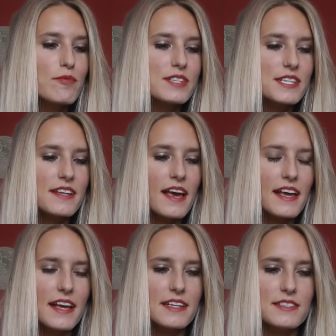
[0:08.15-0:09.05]

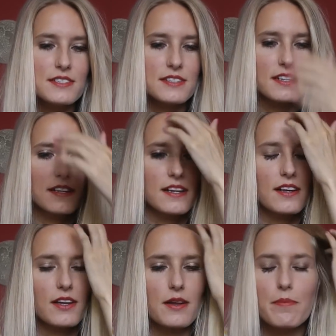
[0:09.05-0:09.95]
Today it's
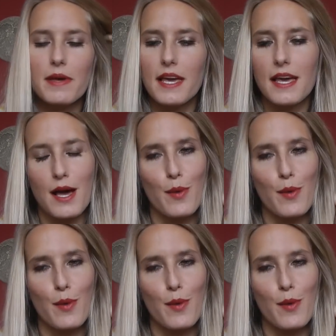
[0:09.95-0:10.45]
going to be